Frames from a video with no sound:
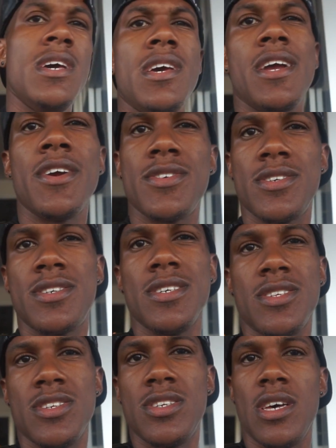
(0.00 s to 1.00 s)
Here's
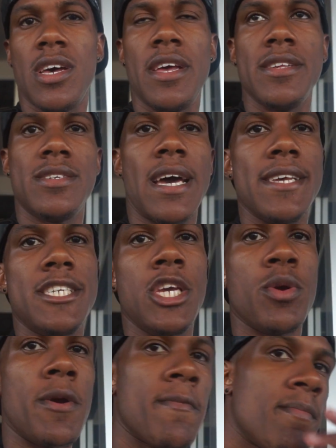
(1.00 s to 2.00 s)
just an inside
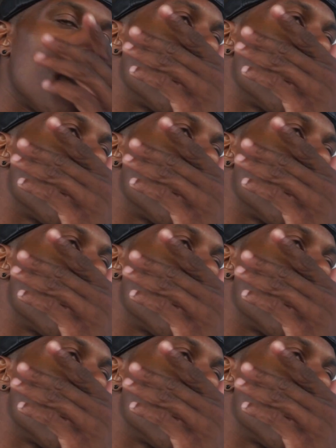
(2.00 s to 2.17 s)
secret.